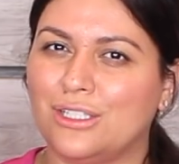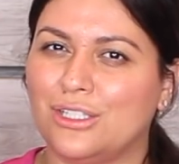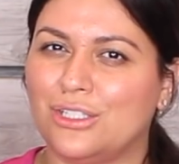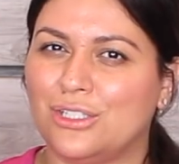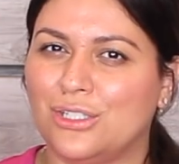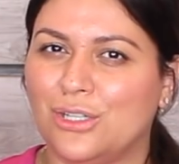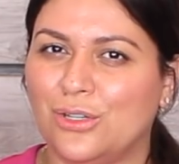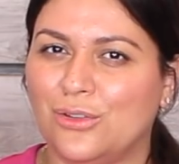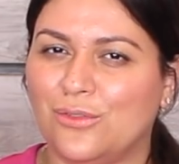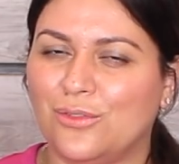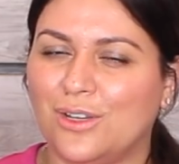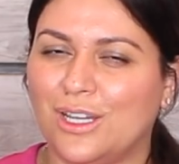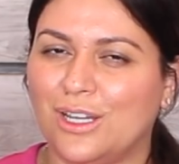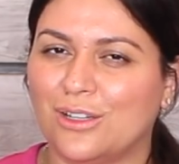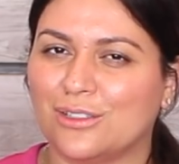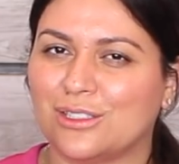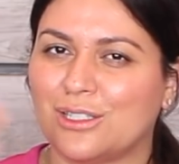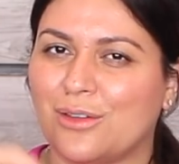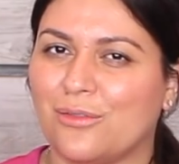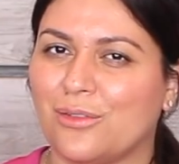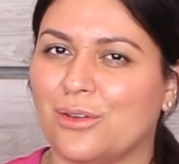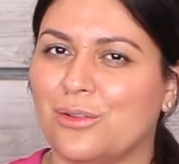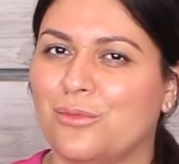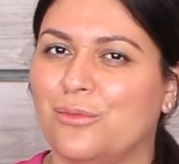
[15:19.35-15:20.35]
to 2
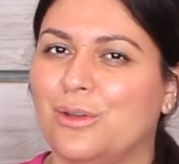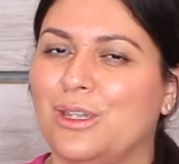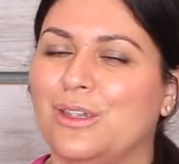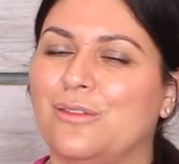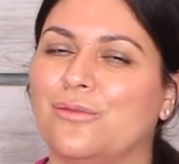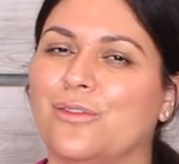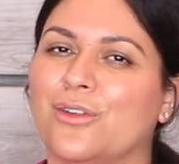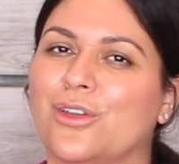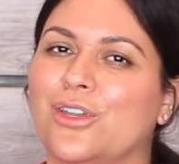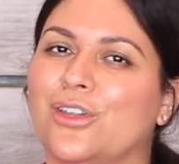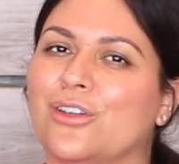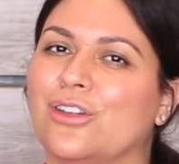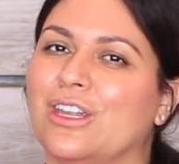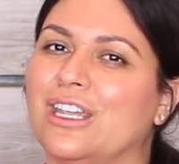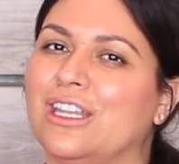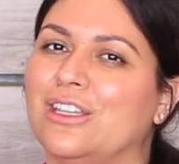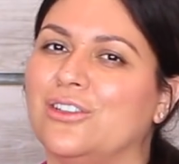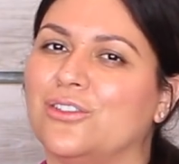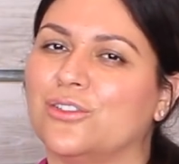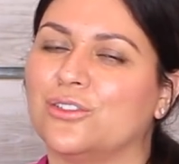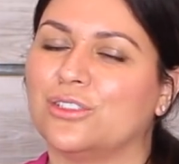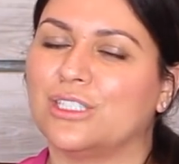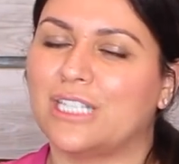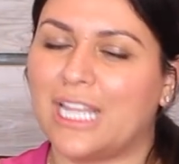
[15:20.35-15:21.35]
videos every week for your
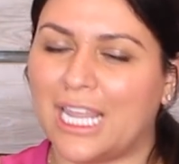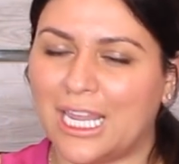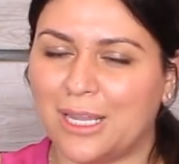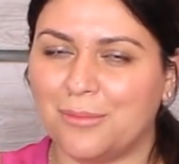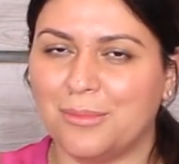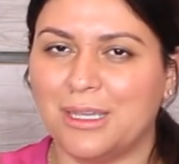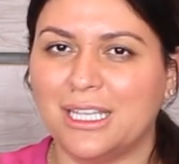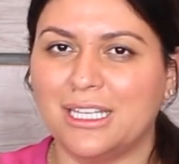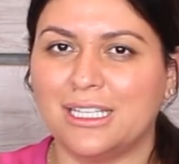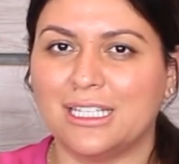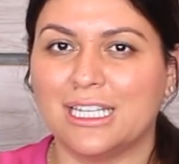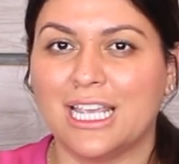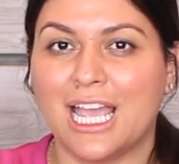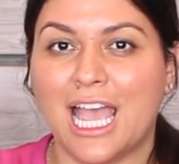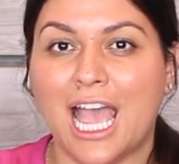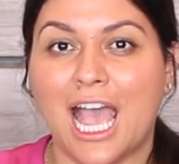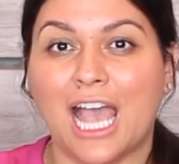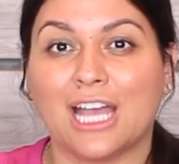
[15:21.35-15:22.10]
entertainment.